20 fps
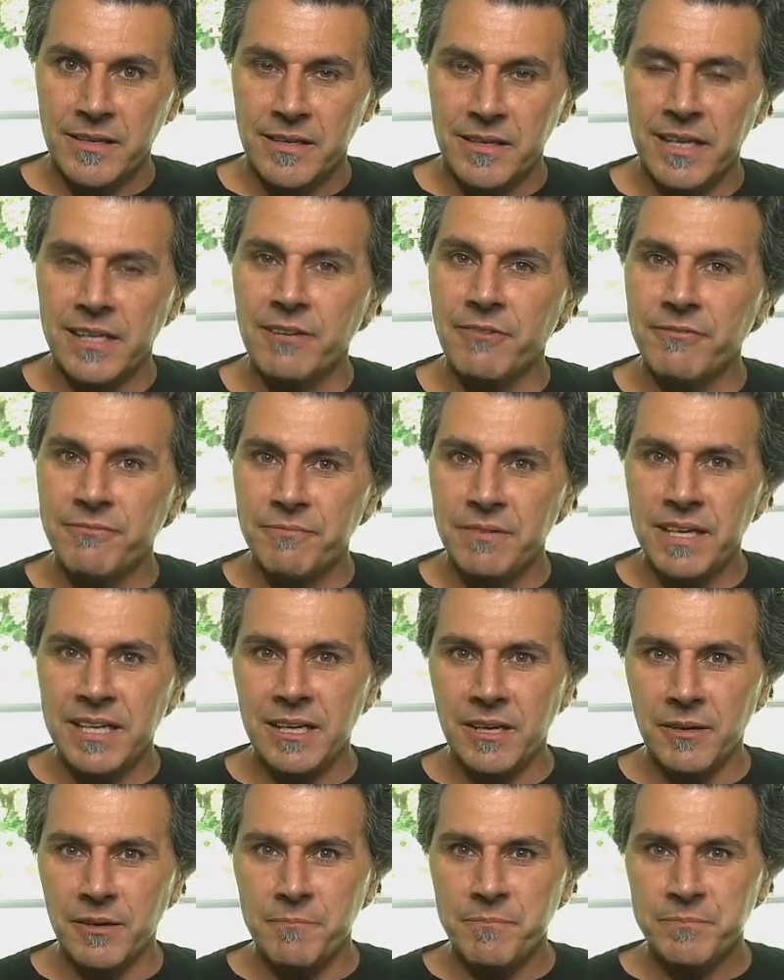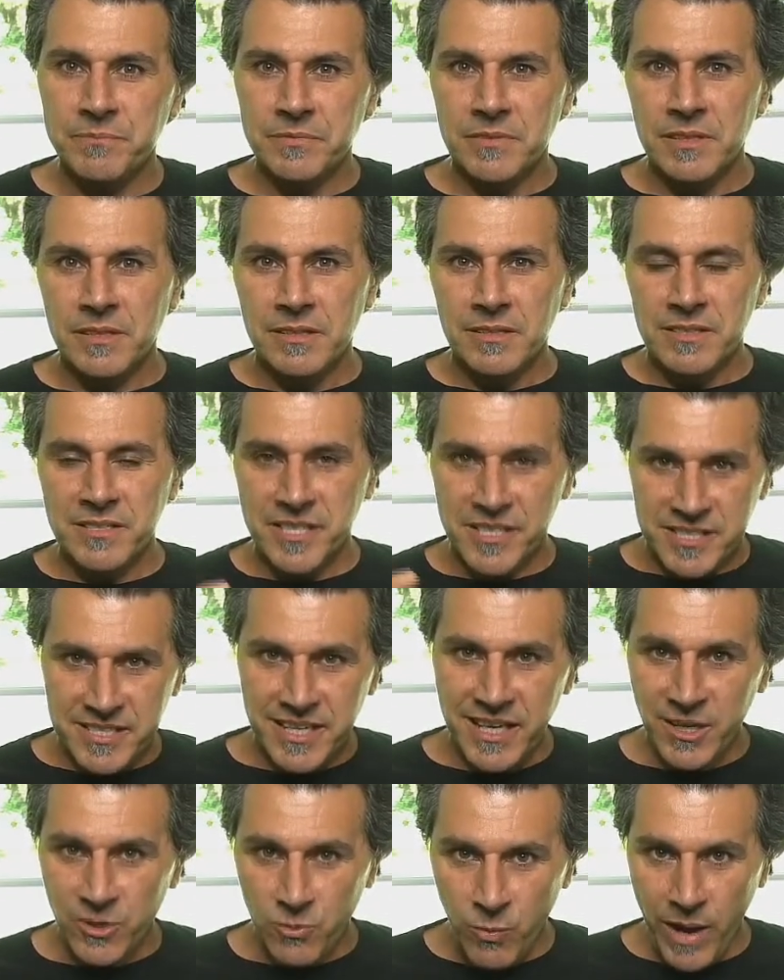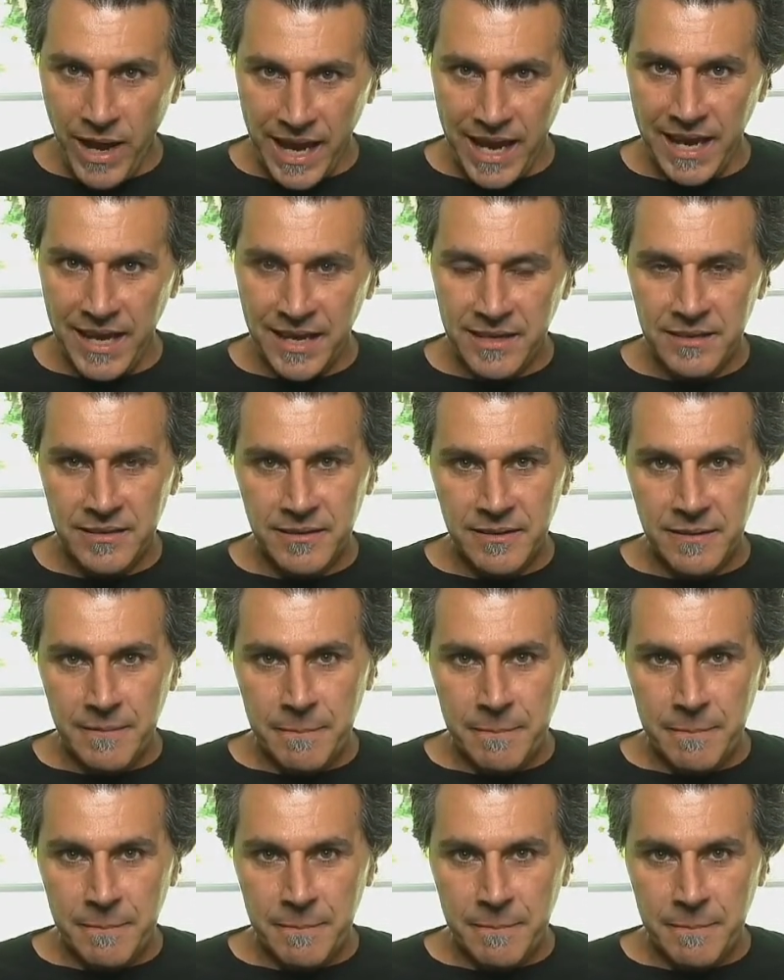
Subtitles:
in a succinct way